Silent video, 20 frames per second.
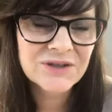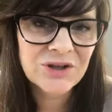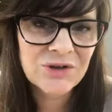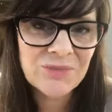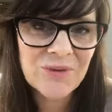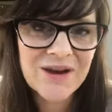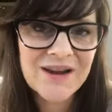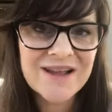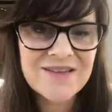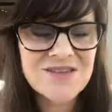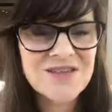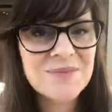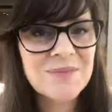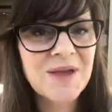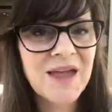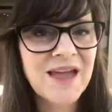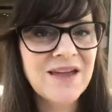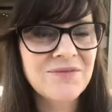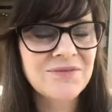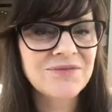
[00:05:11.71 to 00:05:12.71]
who might
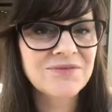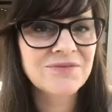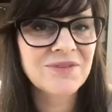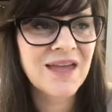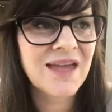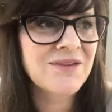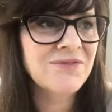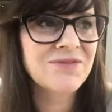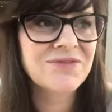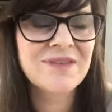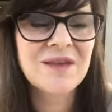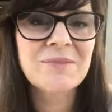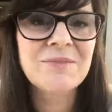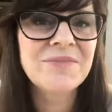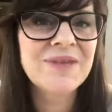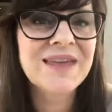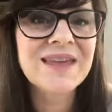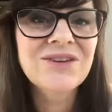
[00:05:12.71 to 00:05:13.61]
actually have some